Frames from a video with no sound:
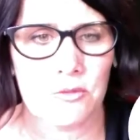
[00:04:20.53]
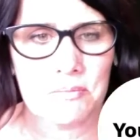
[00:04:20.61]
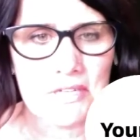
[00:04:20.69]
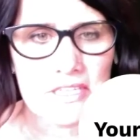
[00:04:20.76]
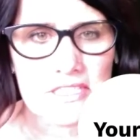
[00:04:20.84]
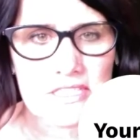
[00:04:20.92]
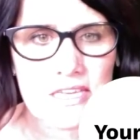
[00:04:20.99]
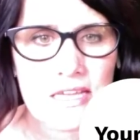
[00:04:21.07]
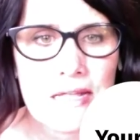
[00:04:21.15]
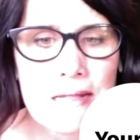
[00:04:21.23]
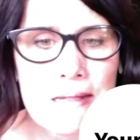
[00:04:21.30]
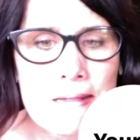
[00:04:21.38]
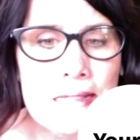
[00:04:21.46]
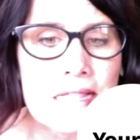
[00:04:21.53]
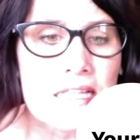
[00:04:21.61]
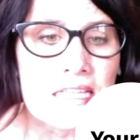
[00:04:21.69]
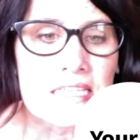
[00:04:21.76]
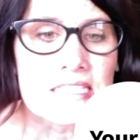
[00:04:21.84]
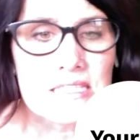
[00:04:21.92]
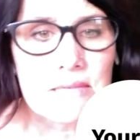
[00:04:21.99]
help us.
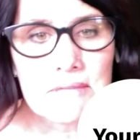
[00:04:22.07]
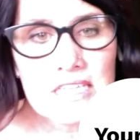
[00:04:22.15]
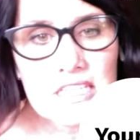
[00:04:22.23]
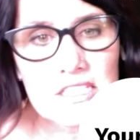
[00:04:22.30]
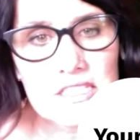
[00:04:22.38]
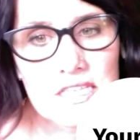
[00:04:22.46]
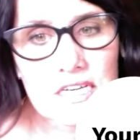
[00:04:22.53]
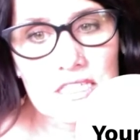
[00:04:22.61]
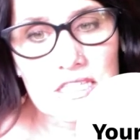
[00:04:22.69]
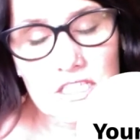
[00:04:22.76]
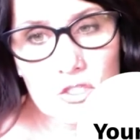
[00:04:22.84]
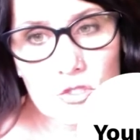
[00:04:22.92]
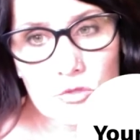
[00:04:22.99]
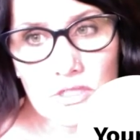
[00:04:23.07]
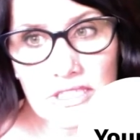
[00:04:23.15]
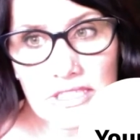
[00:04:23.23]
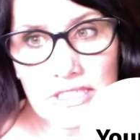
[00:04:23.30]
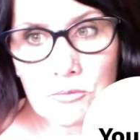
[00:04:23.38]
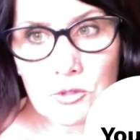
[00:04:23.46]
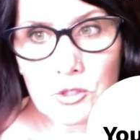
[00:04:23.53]
Something else that I think is
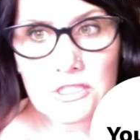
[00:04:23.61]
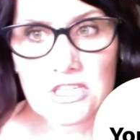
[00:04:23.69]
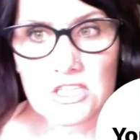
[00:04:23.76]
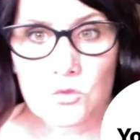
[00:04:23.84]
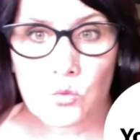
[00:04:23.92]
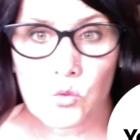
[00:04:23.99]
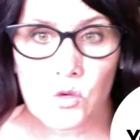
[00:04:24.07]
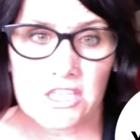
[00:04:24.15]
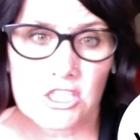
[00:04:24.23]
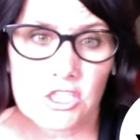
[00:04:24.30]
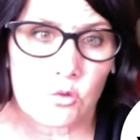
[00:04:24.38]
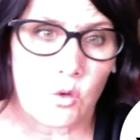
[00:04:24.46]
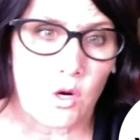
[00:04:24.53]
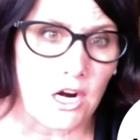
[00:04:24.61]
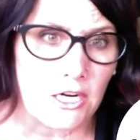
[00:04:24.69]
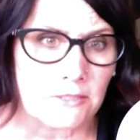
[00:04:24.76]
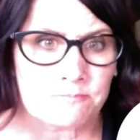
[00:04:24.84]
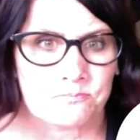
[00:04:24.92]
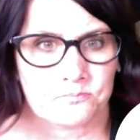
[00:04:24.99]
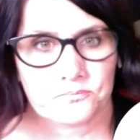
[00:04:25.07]
really important is when you
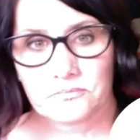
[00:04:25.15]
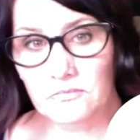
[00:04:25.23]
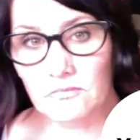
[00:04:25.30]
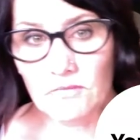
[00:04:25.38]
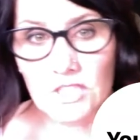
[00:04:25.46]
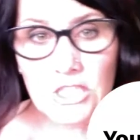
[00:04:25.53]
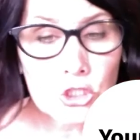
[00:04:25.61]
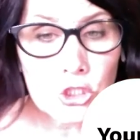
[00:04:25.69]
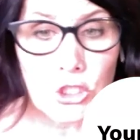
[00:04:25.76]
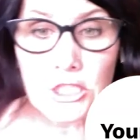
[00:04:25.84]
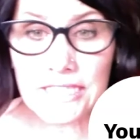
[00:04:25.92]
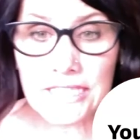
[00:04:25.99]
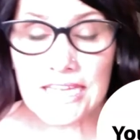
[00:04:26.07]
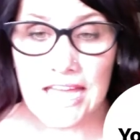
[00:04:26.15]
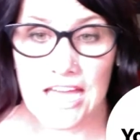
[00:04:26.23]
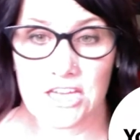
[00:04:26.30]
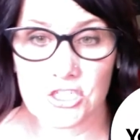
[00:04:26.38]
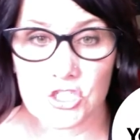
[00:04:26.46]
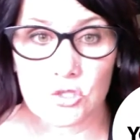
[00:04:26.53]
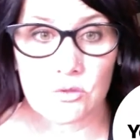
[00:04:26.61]
are looking
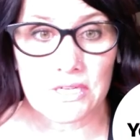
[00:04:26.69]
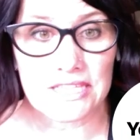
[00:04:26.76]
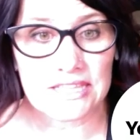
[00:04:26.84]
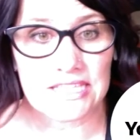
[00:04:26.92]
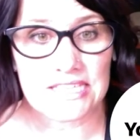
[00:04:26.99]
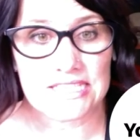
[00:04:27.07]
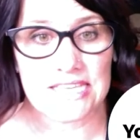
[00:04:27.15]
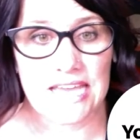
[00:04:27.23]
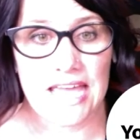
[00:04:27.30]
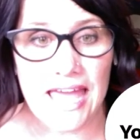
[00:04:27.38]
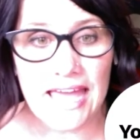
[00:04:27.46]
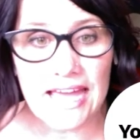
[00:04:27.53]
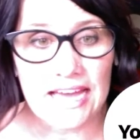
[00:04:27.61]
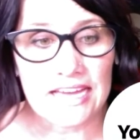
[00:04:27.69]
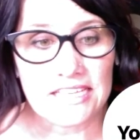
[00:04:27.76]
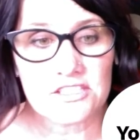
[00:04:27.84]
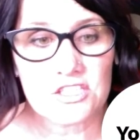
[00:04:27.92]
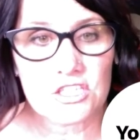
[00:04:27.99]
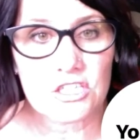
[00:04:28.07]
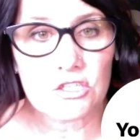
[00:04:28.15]
at doing these
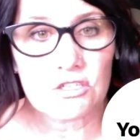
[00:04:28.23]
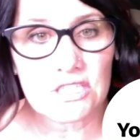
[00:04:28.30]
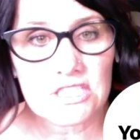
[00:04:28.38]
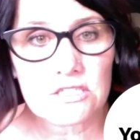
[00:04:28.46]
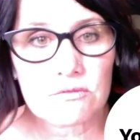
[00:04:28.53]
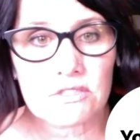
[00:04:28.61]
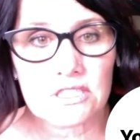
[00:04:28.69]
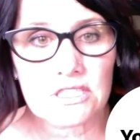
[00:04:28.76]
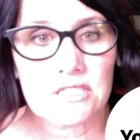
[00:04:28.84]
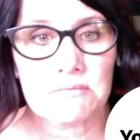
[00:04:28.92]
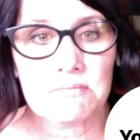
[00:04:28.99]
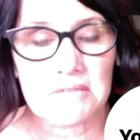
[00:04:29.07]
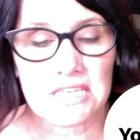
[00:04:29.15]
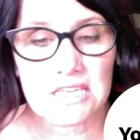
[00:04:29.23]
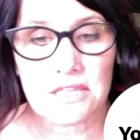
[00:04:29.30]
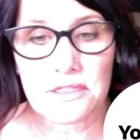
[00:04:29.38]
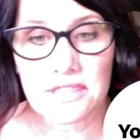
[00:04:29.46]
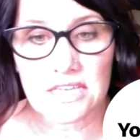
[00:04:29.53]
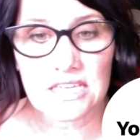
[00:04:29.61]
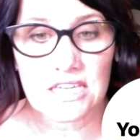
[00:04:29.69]
ads, you need to really
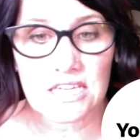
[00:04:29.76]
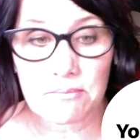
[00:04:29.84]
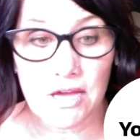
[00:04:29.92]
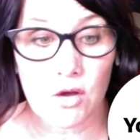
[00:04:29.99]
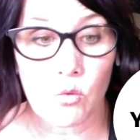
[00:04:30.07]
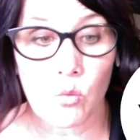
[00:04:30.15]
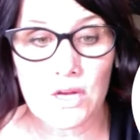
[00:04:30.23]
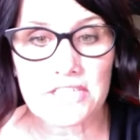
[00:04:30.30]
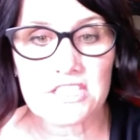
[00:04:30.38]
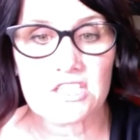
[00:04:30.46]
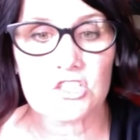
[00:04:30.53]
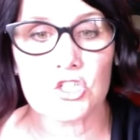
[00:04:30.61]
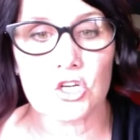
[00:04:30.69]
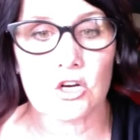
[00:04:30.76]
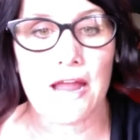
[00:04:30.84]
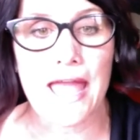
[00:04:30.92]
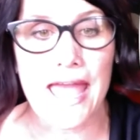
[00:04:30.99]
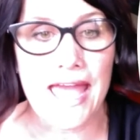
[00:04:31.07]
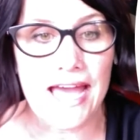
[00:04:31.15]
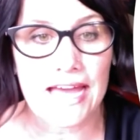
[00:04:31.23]
be thinking about what does your
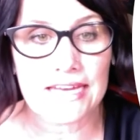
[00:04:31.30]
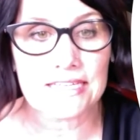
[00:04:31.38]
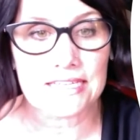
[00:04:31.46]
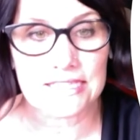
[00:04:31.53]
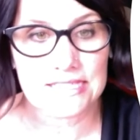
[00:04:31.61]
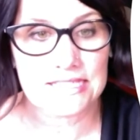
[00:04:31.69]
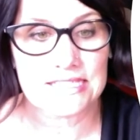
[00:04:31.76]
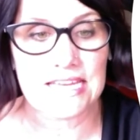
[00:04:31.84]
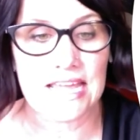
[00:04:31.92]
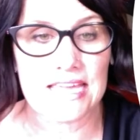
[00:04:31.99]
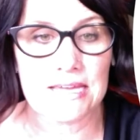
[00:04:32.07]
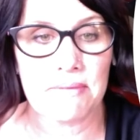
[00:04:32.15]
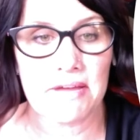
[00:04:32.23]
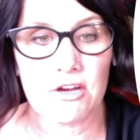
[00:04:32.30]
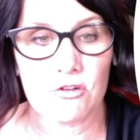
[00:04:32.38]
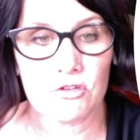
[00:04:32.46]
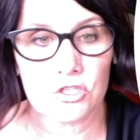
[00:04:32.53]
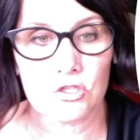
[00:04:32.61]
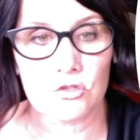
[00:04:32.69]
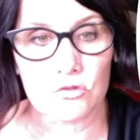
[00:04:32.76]
ad say
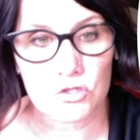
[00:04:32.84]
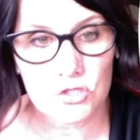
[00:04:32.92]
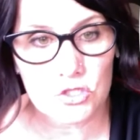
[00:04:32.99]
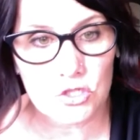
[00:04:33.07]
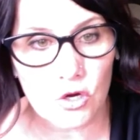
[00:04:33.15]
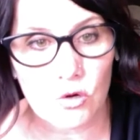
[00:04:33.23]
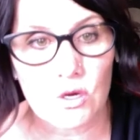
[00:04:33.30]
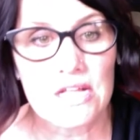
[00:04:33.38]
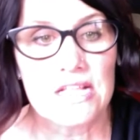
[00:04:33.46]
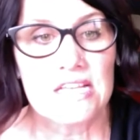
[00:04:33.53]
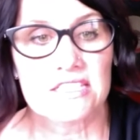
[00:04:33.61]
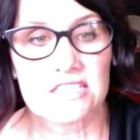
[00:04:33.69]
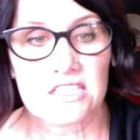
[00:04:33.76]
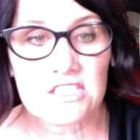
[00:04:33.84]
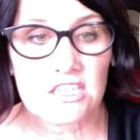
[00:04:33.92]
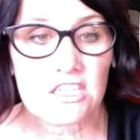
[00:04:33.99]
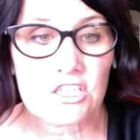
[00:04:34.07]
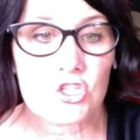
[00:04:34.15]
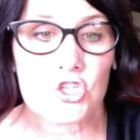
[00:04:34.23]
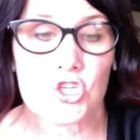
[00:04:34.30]
about you. So does
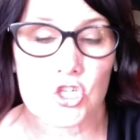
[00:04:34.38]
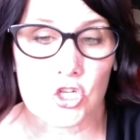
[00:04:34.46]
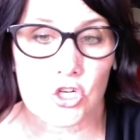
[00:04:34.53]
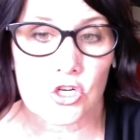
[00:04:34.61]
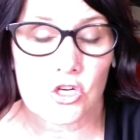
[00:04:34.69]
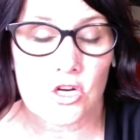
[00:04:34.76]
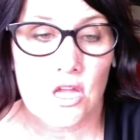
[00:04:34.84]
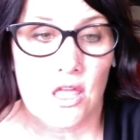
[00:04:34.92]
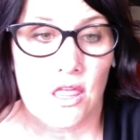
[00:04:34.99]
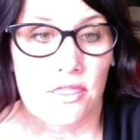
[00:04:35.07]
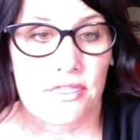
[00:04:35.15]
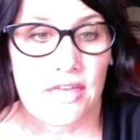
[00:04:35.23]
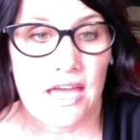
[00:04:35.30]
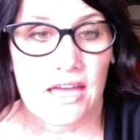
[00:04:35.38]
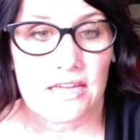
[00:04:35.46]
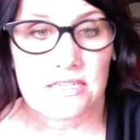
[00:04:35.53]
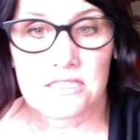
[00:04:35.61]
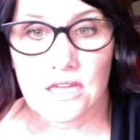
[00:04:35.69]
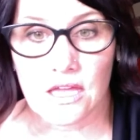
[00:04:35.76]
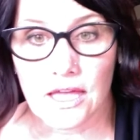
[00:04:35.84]
it ensure
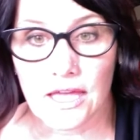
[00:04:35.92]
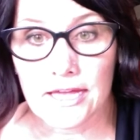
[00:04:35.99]
that